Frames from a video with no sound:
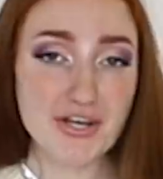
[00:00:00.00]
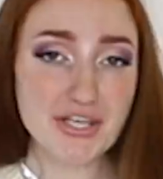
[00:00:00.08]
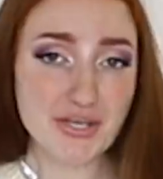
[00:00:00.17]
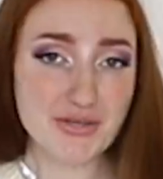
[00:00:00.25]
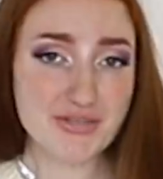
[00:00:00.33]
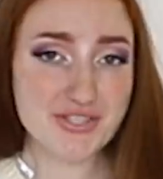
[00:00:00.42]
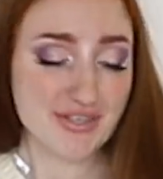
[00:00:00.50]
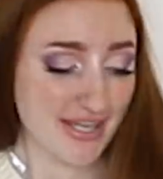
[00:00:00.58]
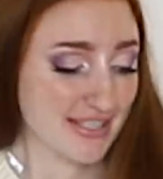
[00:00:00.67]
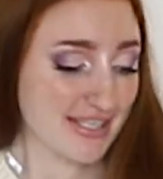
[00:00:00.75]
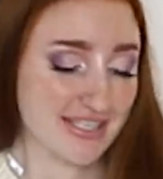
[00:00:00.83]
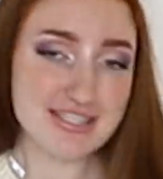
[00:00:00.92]
very cute.
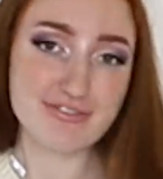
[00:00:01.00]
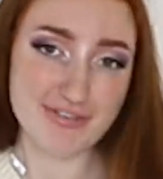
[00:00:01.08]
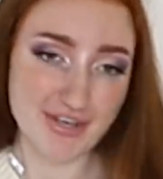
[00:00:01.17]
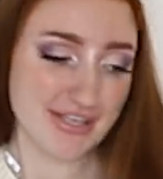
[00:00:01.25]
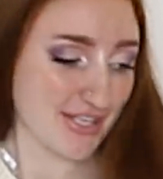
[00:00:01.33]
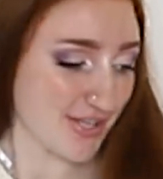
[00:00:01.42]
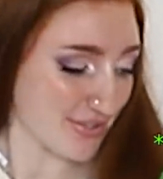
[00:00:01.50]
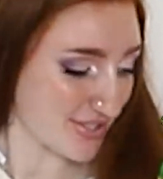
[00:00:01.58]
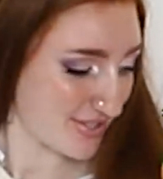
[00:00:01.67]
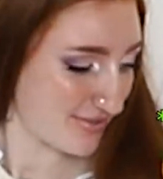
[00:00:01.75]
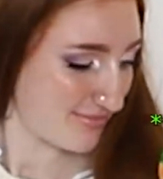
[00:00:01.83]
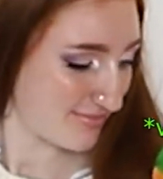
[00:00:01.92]
It gets a very
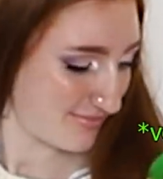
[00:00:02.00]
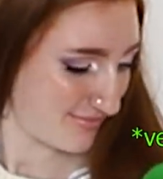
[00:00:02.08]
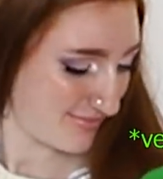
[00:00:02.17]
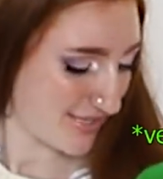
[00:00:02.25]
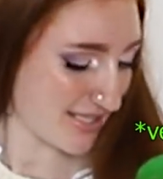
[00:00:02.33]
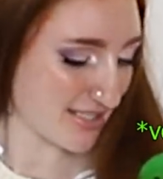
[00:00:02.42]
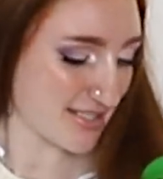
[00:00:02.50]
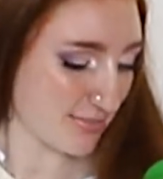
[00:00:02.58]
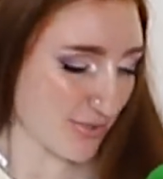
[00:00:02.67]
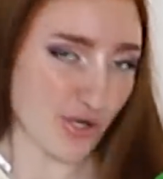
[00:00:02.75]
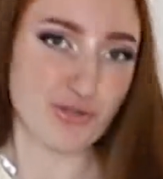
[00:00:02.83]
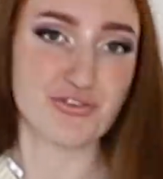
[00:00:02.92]
cute. And
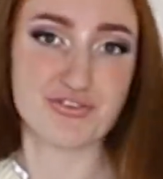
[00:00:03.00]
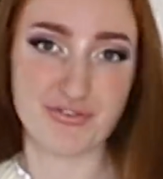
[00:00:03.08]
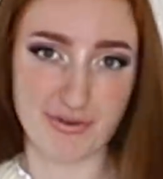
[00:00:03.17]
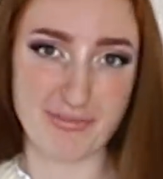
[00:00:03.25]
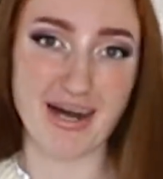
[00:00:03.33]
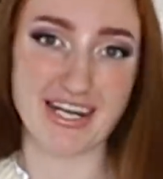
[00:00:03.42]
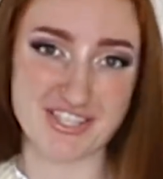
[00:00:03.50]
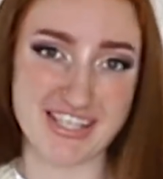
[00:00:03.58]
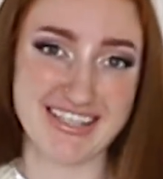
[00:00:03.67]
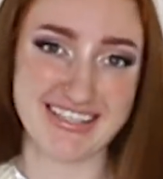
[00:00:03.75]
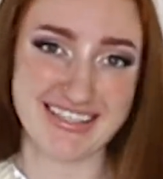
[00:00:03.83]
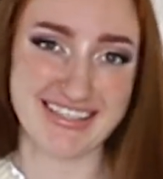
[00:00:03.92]
some nods from Archie.